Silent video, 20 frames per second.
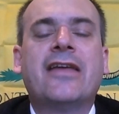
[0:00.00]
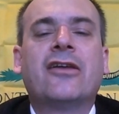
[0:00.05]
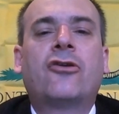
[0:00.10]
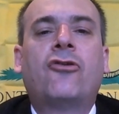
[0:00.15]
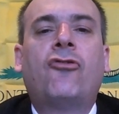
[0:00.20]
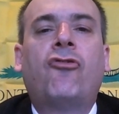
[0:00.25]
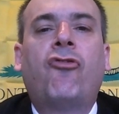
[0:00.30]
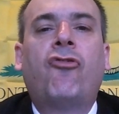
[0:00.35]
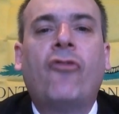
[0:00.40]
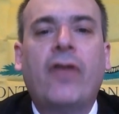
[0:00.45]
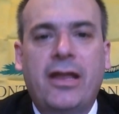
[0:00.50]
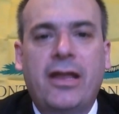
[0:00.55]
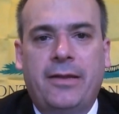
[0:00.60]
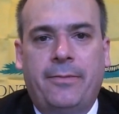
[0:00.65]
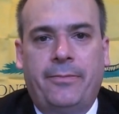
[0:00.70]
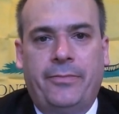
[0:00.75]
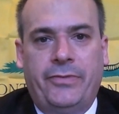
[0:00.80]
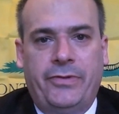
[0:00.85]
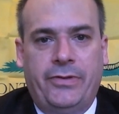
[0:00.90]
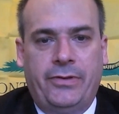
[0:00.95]

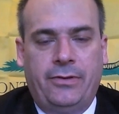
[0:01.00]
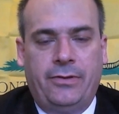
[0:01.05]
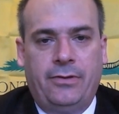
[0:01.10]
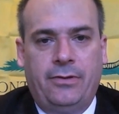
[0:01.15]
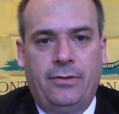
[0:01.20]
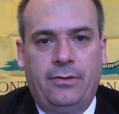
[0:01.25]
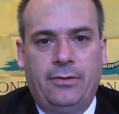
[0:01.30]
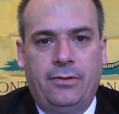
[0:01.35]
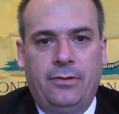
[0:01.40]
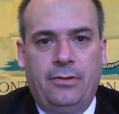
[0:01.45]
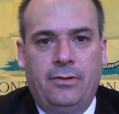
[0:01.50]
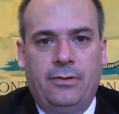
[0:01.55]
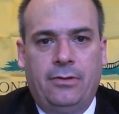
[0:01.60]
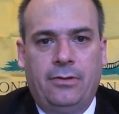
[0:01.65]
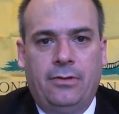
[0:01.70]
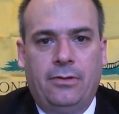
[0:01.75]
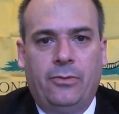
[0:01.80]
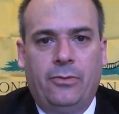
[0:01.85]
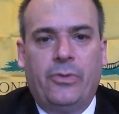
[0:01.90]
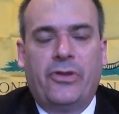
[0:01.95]
creamed
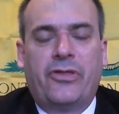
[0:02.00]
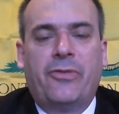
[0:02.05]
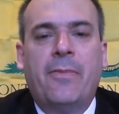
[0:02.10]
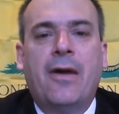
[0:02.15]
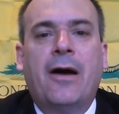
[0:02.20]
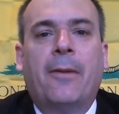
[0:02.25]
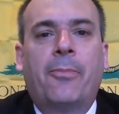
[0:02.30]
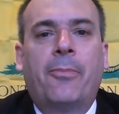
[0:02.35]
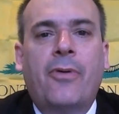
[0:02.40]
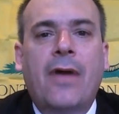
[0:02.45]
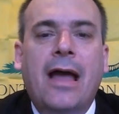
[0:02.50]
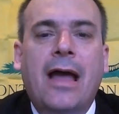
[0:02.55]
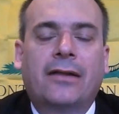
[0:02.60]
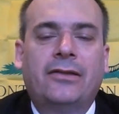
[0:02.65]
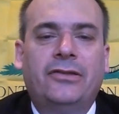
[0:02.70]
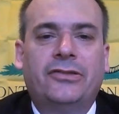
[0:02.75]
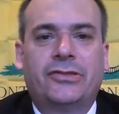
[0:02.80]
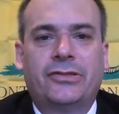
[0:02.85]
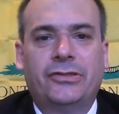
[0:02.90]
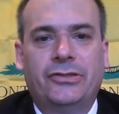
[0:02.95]
with
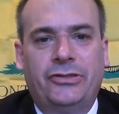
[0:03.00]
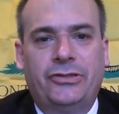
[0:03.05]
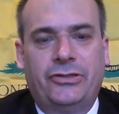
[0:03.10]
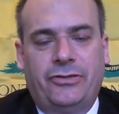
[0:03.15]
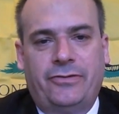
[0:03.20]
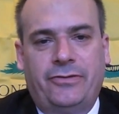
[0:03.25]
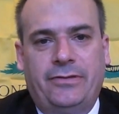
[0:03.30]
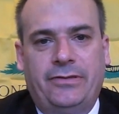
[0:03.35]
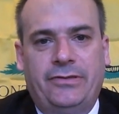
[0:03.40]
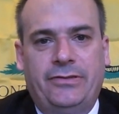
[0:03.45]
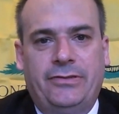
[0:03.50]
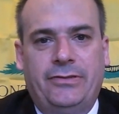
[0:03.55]
malpractice insurance.